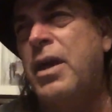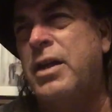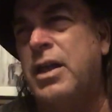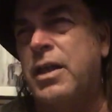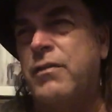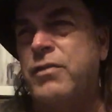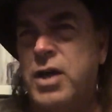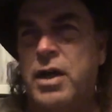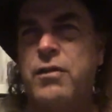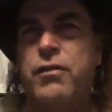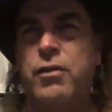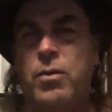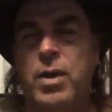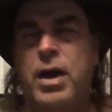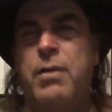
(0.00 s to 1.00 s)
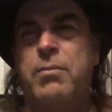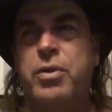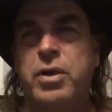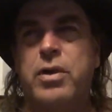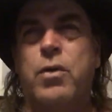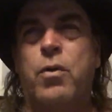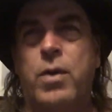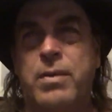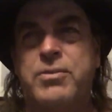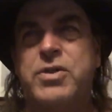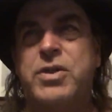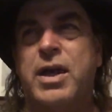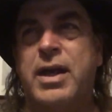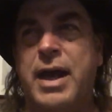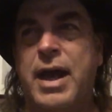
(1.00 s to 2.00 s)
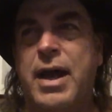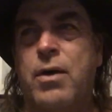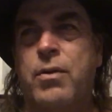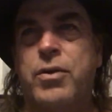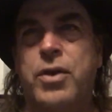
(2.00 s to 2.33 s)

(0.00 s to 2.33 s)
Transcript: Now, they've talked for a while putting a website out